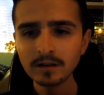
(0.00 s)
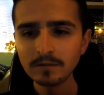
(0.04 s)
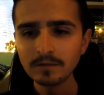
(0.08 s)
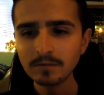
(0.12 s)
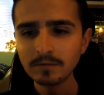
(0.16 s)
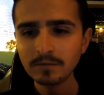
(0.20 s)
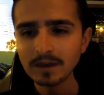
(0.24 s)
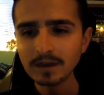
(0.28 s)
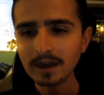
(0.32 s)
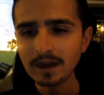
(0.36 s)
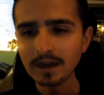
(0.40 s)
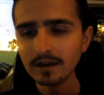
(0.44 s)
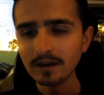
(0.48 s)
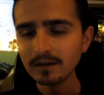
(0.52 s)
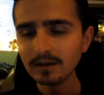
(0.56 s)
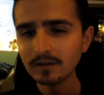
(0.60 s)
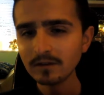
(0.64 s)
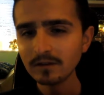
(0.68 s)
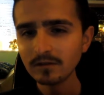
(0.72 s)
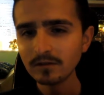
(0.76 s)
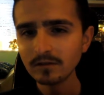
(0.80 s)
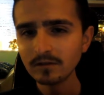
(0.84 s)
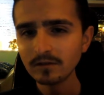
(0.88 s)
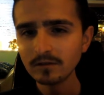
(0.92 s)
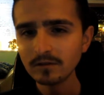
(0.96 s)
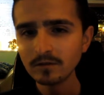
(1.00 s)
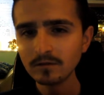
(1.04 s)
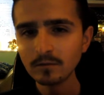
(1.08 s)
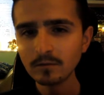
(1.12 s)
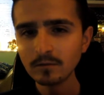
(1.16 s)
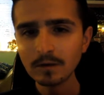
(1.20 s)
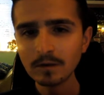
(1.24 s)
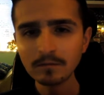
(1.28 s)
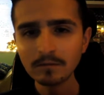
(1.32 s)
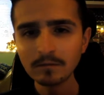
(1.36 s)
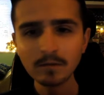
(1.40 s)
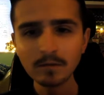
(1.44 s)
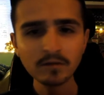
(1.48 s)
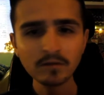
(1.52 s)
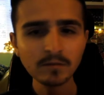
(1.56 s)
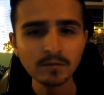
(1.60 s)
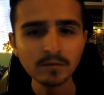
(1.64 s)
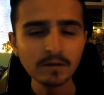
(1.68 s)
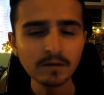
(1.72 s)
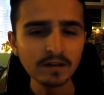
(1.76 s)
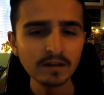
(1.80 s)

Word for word: but yeah, I got all most of my